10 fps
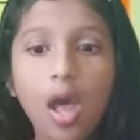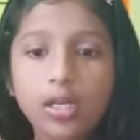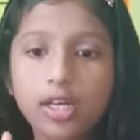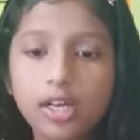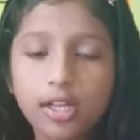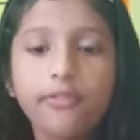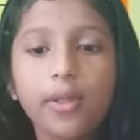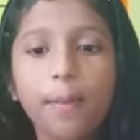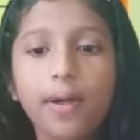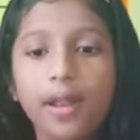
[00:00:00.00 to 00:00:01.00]
if
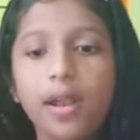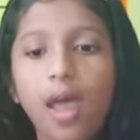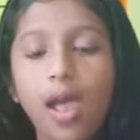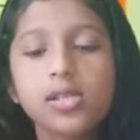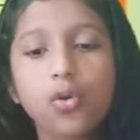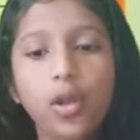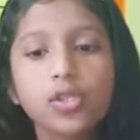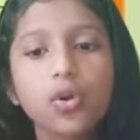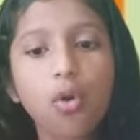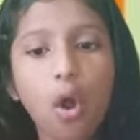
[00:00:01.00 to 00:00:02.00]
the banana is going
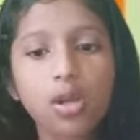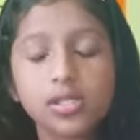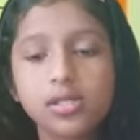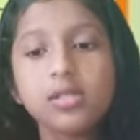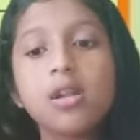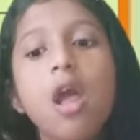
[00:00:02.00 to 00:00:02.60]
to rotten,